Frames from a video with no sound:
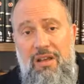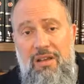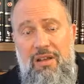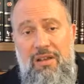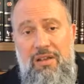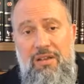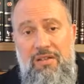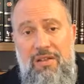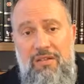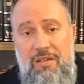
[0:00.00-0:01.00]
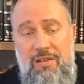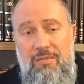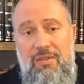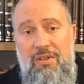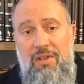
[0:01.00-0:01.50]
and the
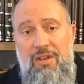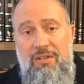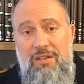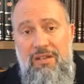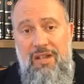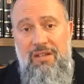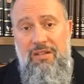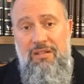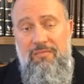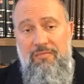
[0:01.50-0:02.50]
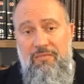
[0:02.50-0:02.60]
Gimel and the Dalad,